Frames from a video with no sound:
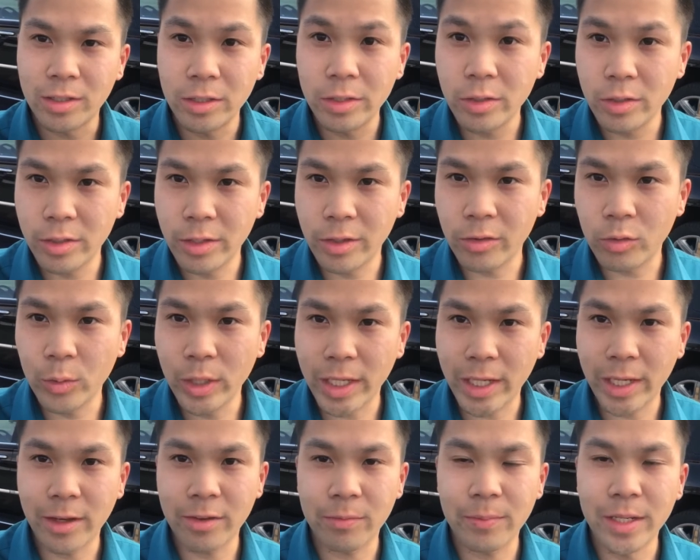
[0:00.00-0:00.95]
to do this week
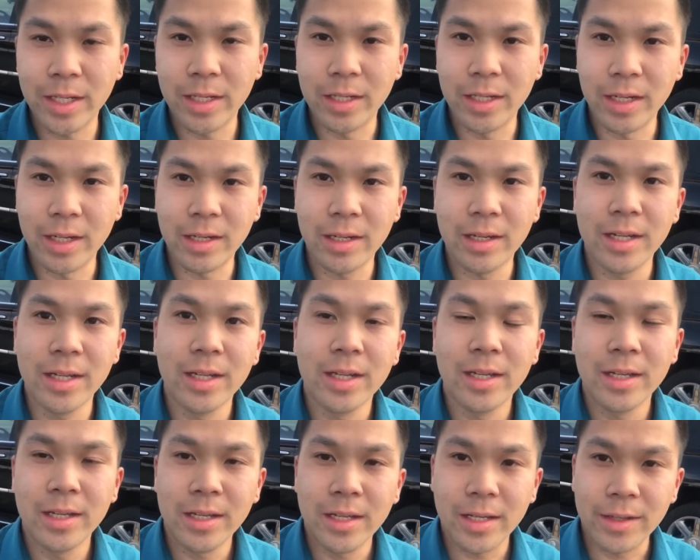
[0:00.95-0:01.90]
has been done.
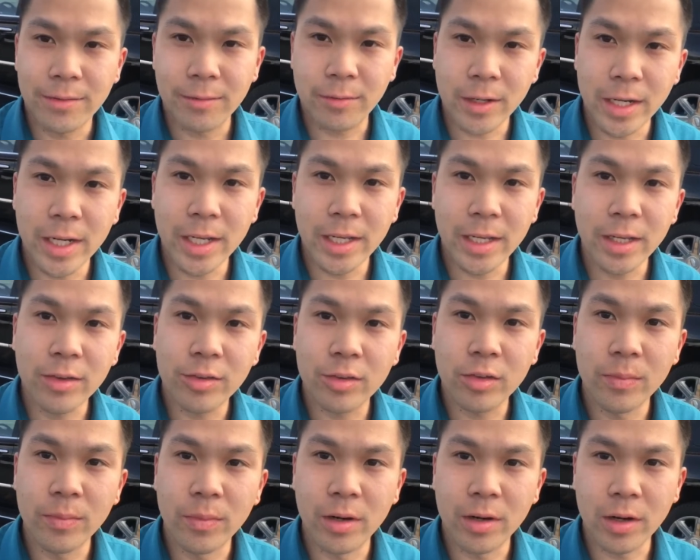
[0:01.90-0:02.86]
Friday is
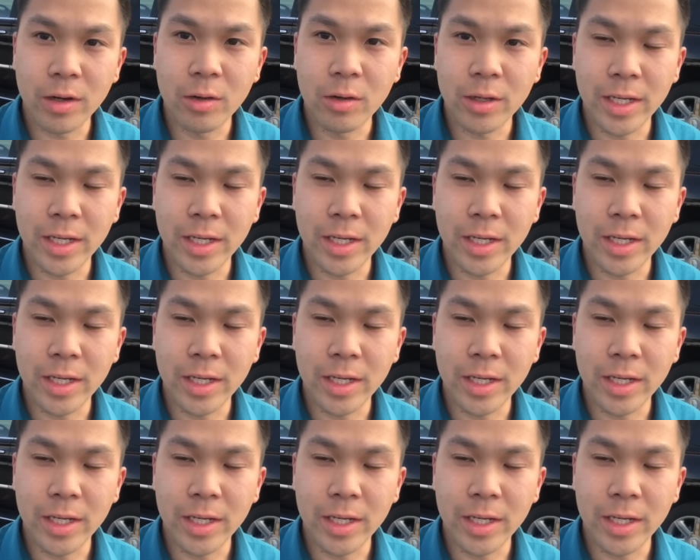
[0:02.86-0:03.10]
tomorrow.